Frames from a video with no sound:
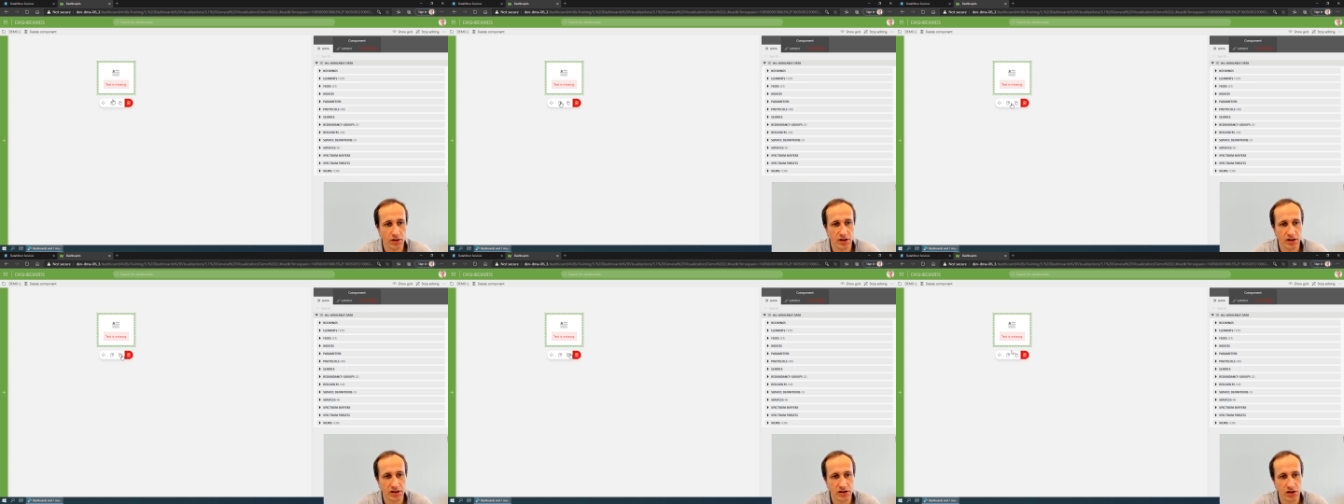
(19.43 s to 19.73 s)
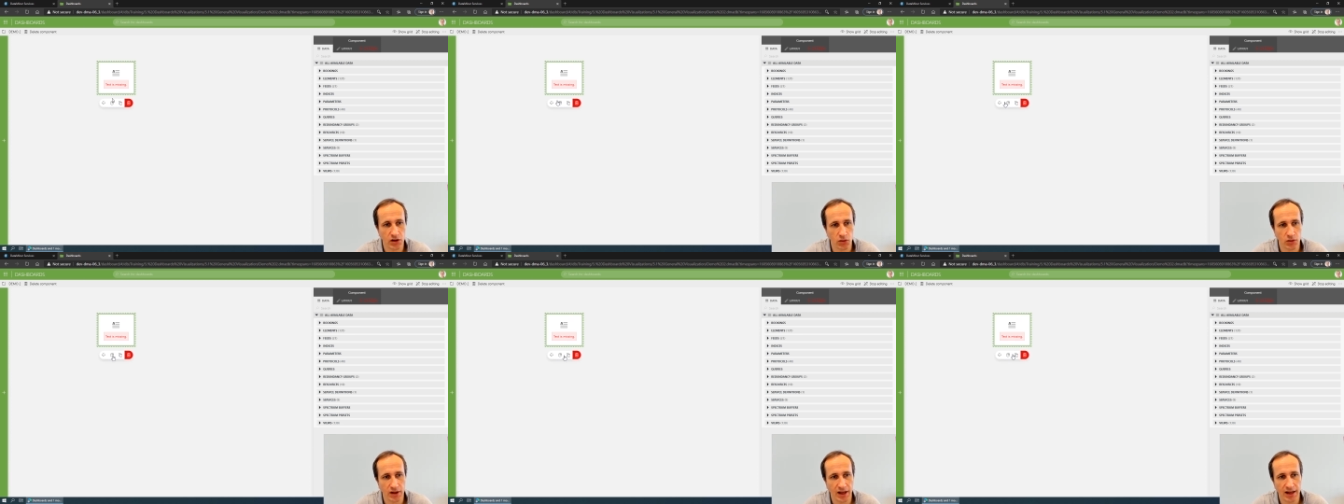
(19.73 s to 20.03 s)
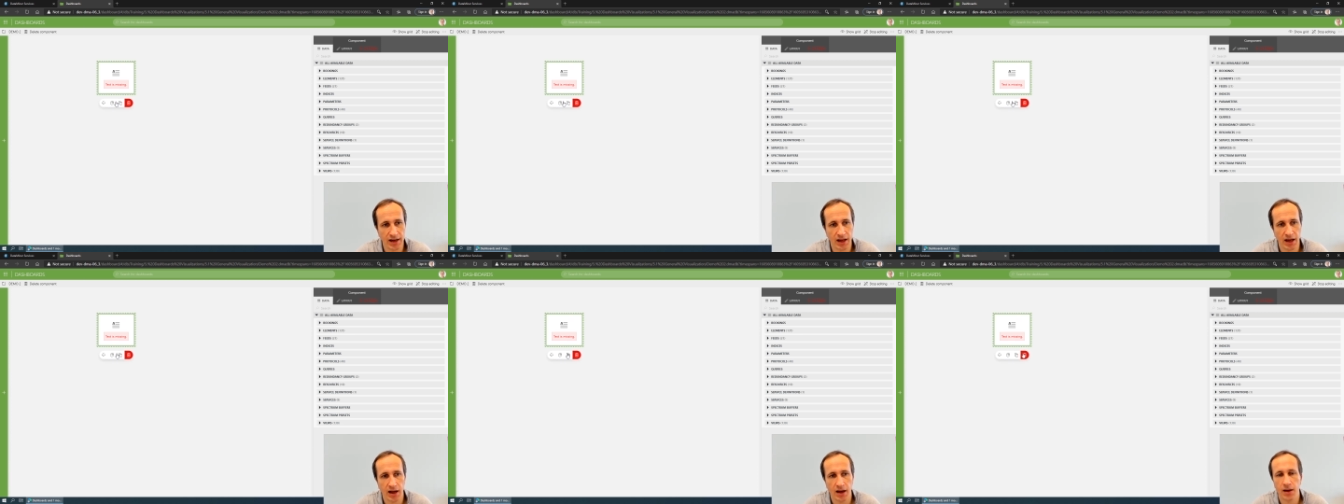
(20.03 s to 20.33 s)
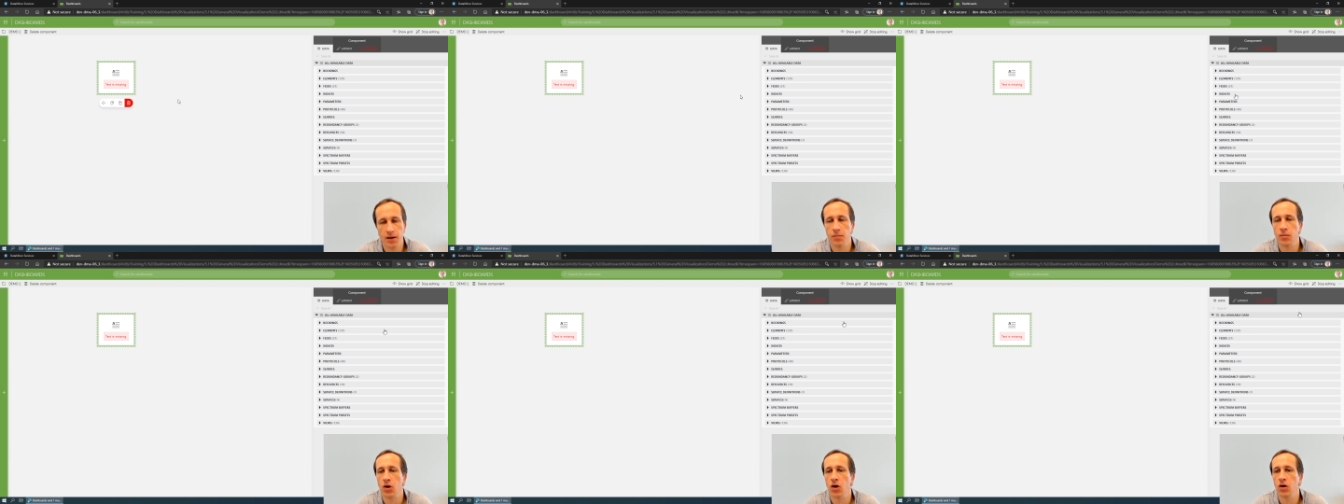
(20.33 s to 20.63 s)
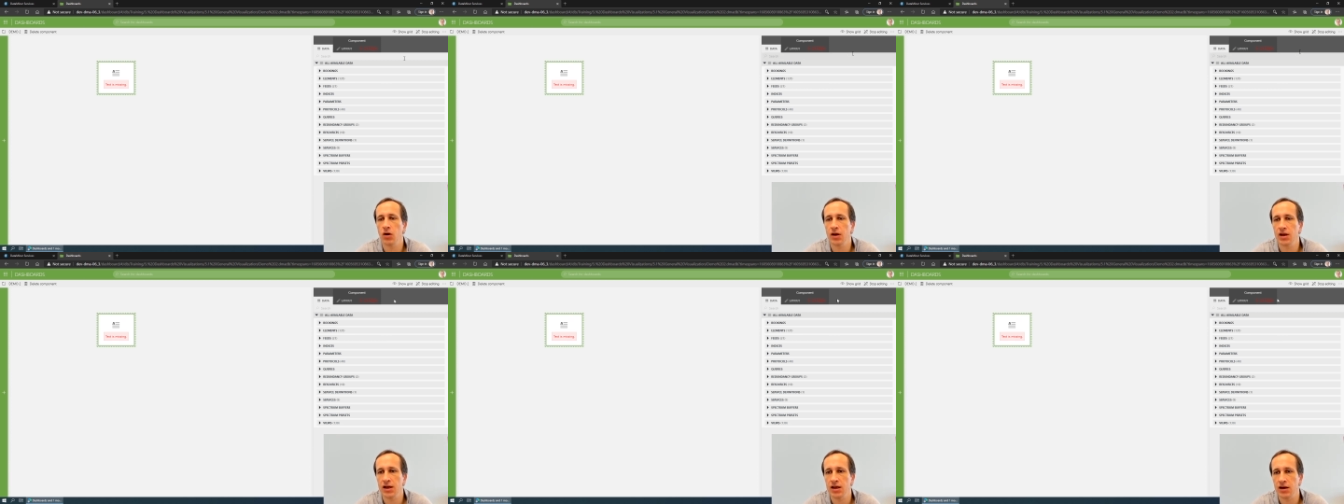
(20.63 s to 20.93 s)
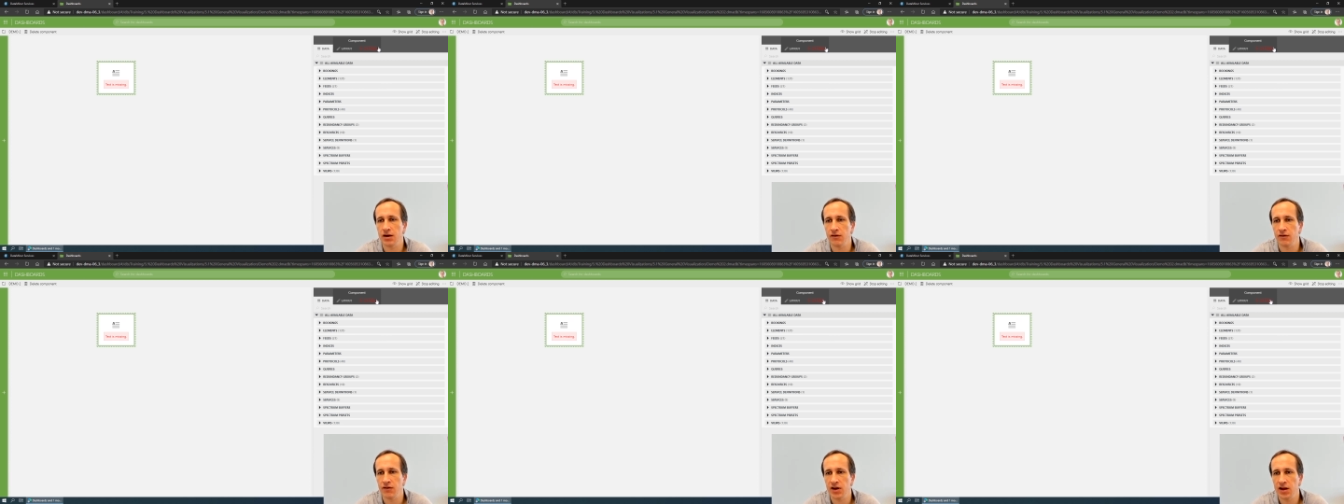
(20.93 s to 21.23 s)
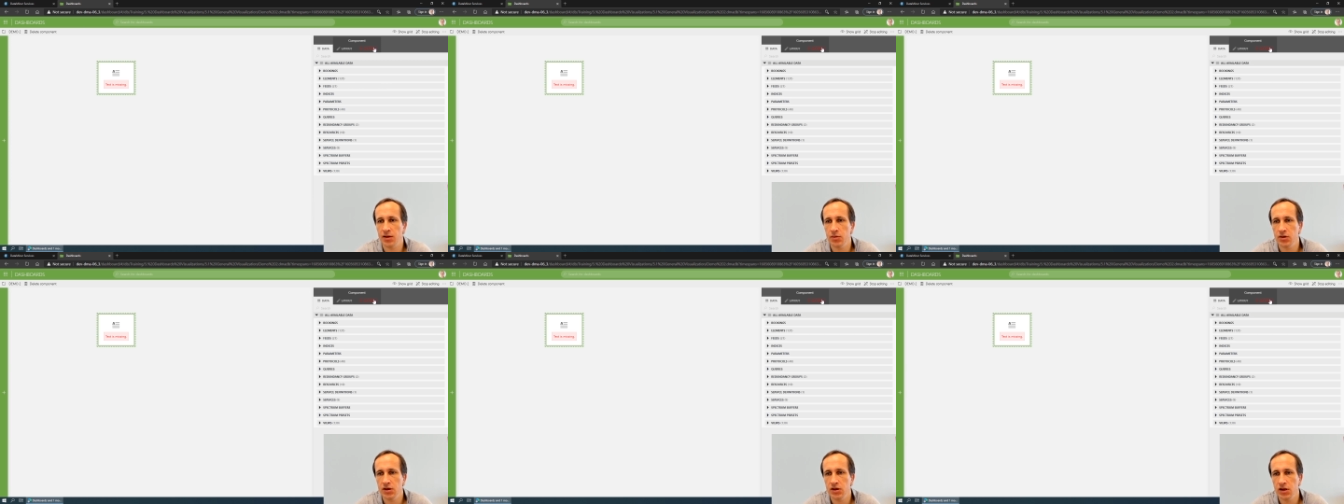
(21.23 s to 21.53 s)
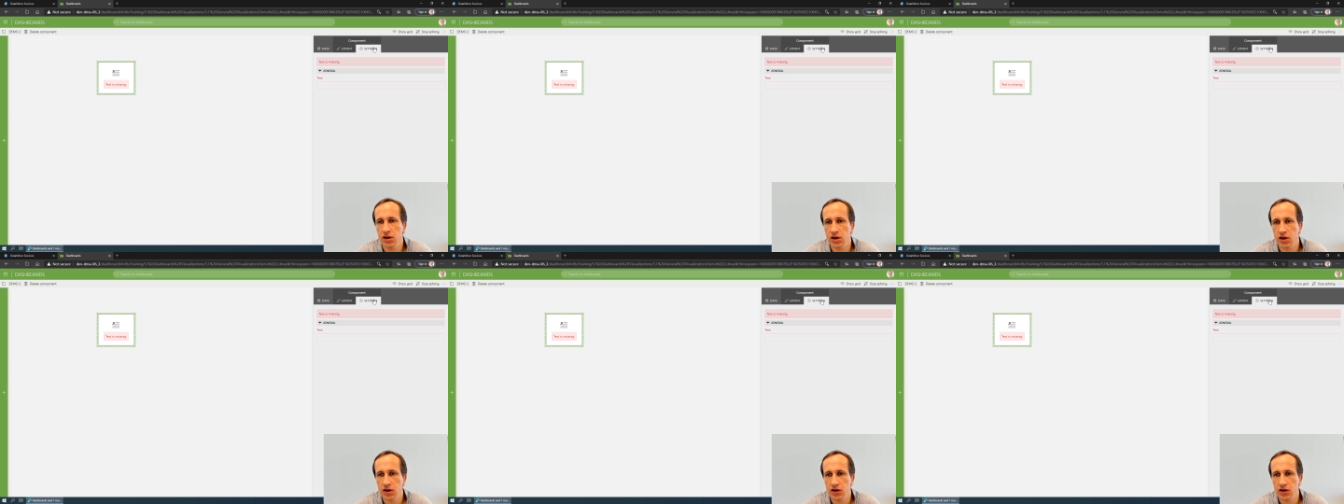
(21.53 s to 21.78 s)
There is no data block here available.